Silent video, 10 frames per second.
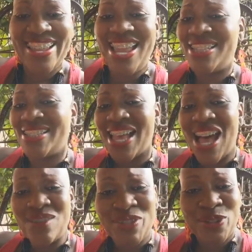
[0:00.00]
in
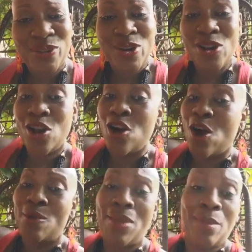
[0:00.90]
Salvador.
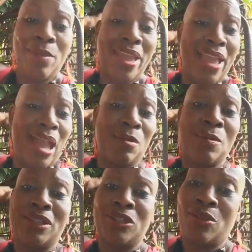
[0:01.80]
Or maybe, hey, I'm
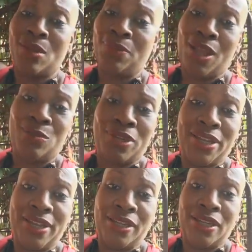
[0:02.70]
about to try to plan
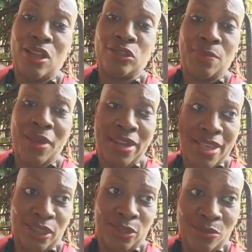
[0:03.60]
one here in Alto
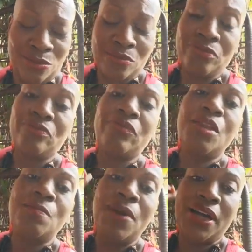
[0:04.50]
Paraíso.
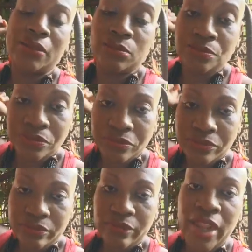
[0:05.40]
But
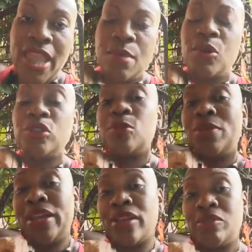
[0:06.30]
I am also
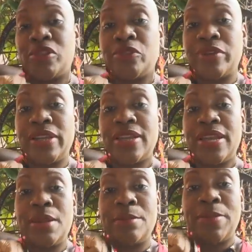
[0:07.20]
planning a retreat
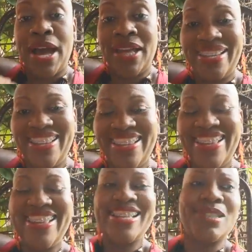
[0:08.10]
in Bali,
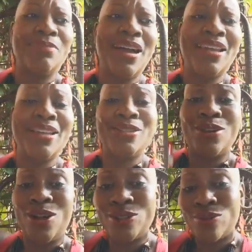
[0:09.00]
because Bali is
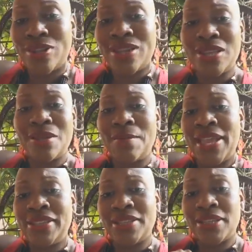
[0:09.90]
also another
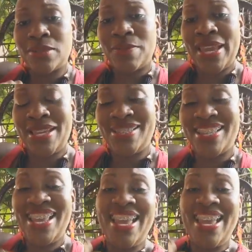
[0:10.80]
amazing space,